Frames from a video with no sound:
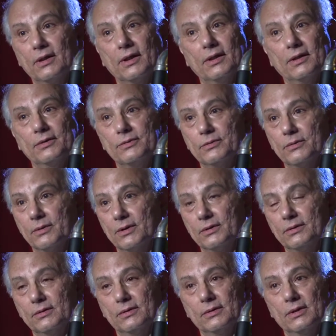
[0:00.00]
I
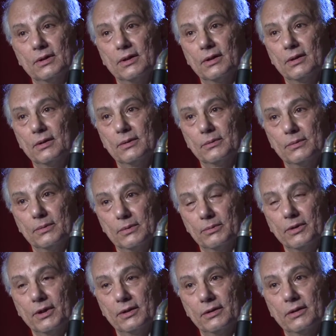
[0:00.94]
enjoyed
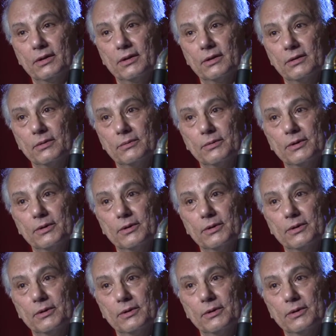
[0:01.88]
playing the clarinet,